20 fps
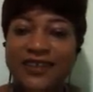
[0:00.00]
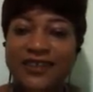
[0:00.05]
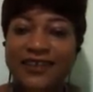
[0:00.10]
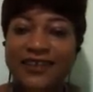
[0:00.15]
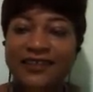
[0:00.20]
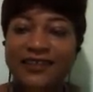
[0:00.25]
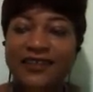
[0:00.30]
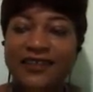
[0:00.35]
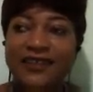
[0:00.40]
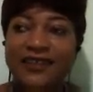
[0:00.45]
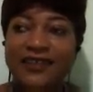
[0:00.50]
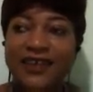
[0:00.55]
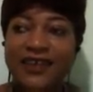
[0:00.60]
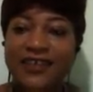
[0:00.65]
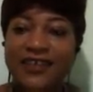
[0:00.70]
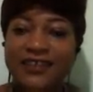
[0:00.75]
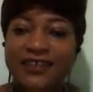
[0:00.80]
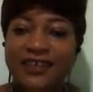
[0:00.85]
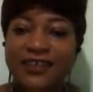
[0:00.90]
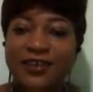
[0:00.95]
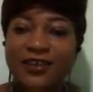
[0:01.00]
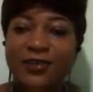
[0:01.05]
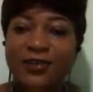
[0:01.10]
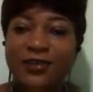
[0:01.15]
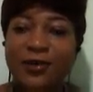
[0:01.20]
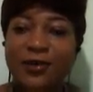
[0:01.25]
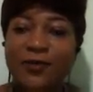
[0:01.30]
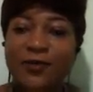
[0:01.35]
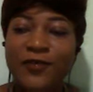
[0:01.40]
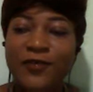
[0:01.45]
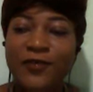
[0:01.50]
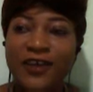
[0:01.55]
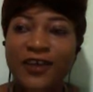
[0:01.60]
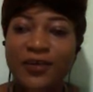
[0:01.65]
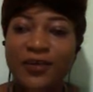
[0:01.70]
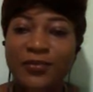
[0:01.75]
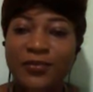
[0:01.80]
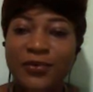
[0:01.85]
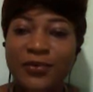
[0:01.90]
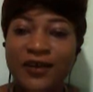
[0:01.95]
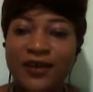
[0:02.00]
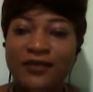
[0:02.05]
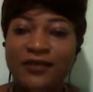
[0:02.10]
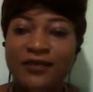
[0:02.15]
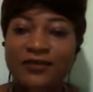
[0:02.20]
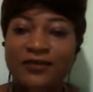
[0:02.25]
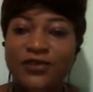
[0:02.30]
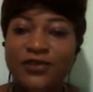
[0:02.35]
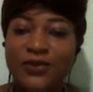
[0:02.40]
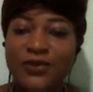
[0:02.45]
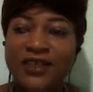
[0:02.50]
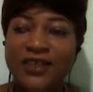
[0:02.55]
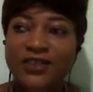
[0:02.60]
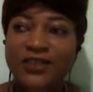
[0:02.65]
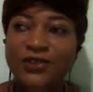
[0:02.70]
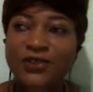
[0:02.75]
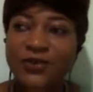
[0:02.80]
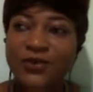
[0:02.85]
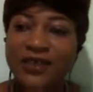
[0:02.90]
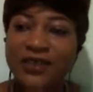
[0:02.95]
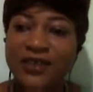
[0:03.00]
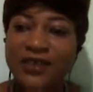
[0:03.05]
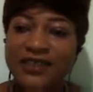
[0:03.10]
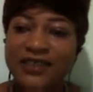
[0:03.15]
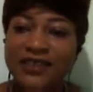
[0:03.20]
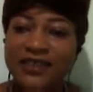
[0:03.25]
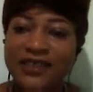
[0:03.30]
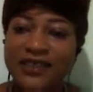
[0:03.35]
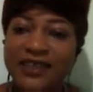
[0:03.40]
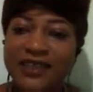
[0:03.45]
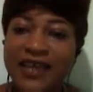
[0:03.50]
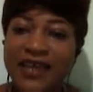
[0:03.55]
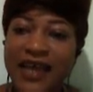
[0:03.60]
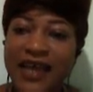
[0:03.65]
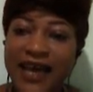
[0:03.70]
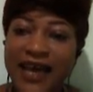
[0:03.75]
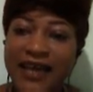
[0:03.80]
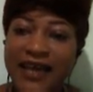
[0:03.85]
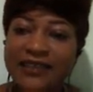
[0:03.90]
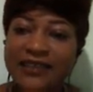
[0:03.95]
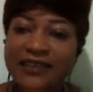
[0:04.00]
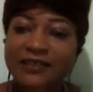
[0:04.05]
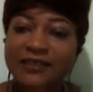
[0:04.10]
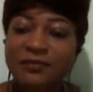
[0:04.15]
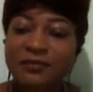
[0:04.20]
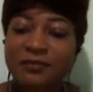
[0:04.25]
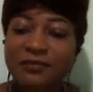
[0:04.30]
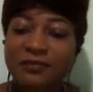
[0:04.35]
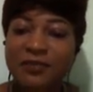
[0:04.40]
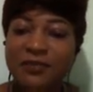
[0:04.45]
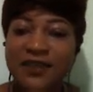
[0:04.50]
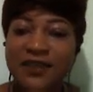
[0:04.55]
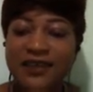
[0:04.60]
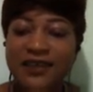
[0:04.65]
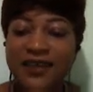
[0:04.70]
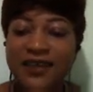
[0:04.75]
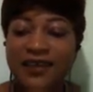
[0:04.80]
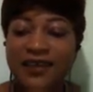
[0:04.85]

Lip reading: the 30th of April 2020 at midday.